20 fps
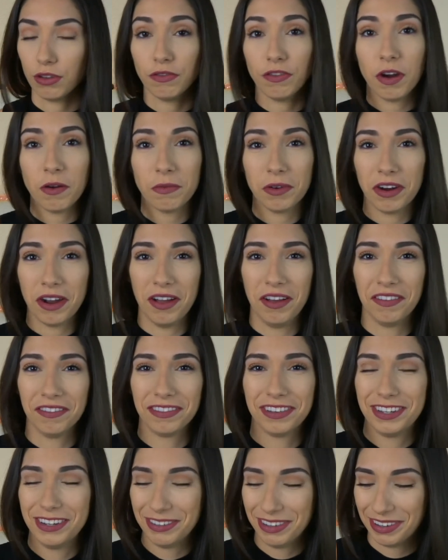far we're
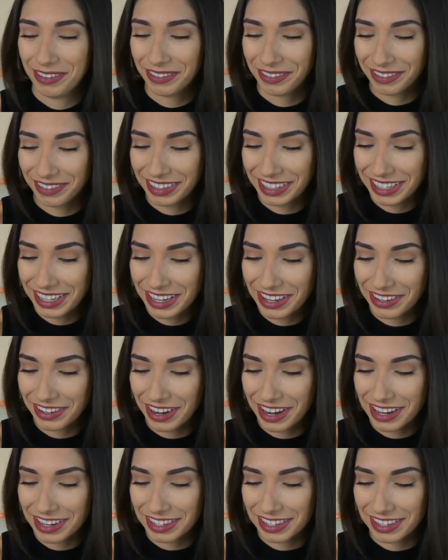off to a really
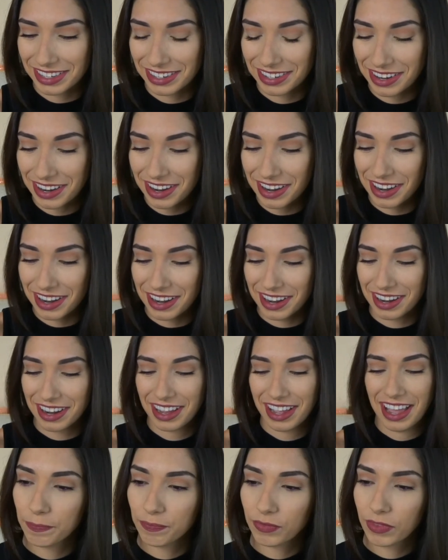great start.
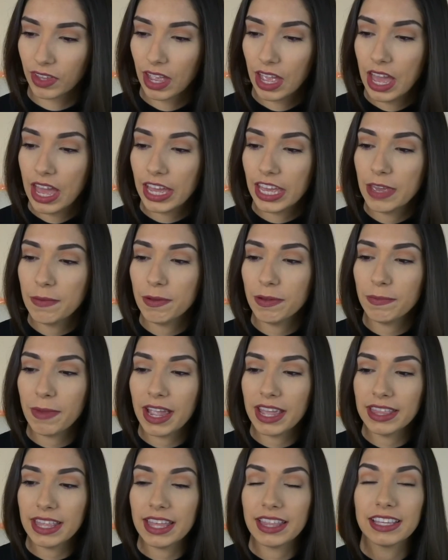Keep in
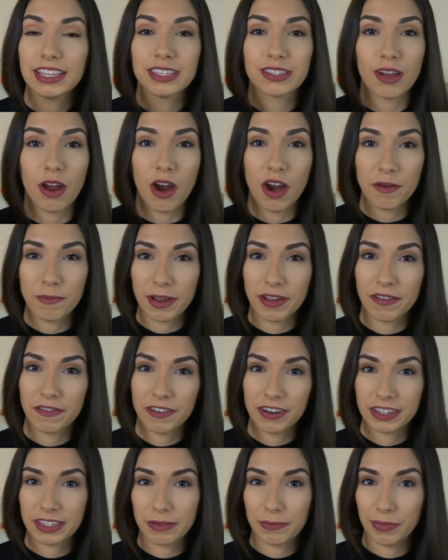mind that these are my
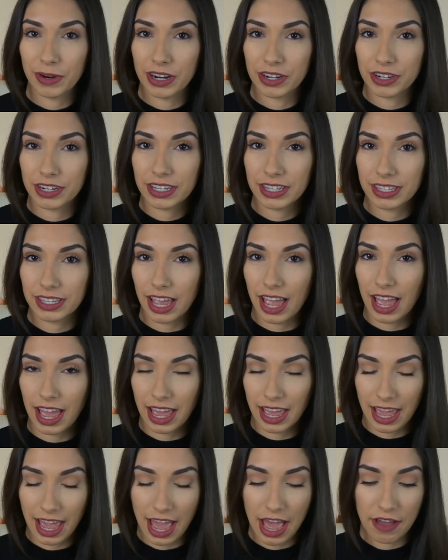first impressions.
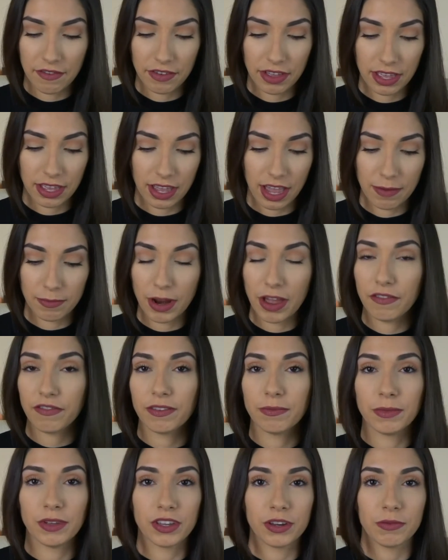I'm not
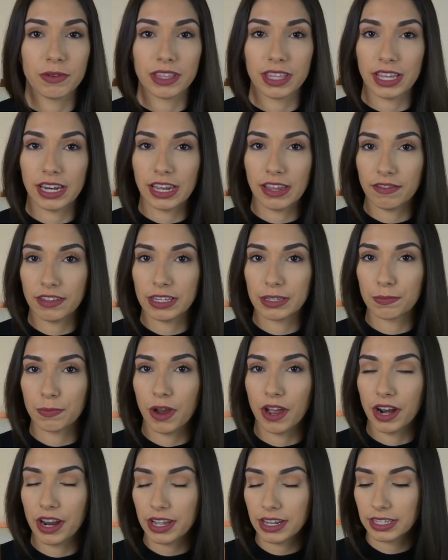familiar with any of these
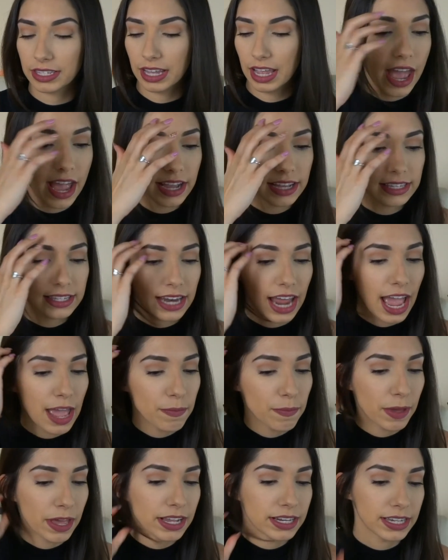products. Next,
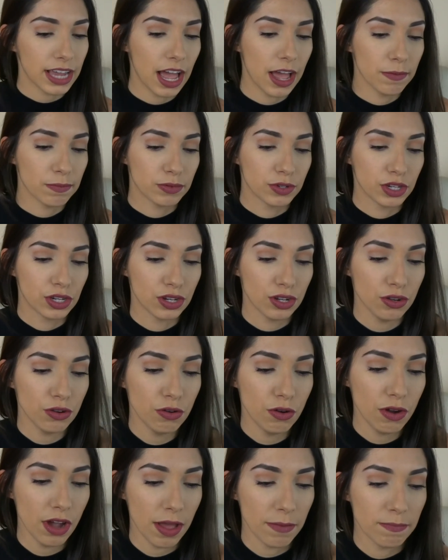I picked up
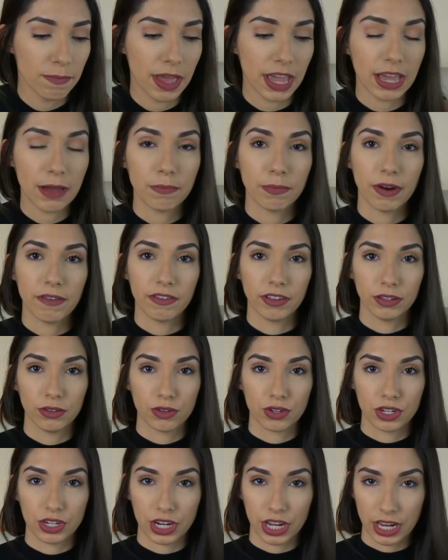2 Makeup
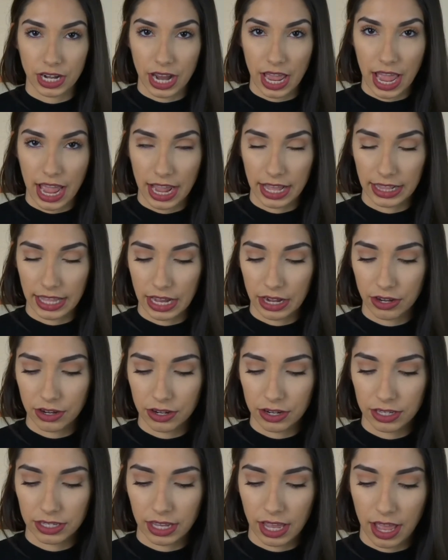Revolution
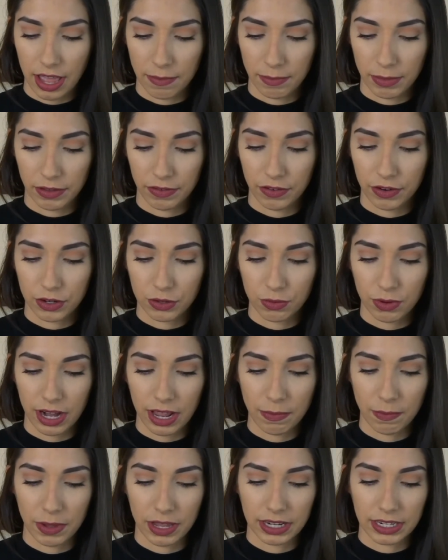highlighters. The first one
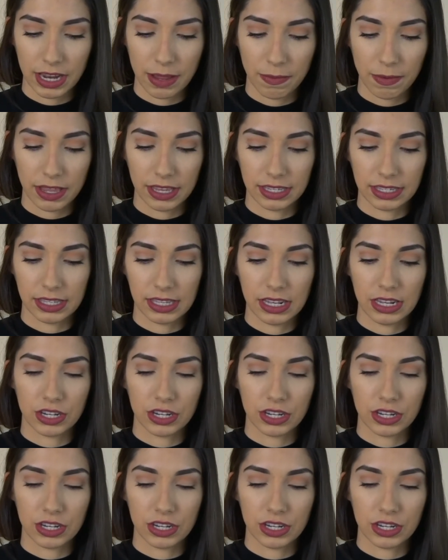I picked up is the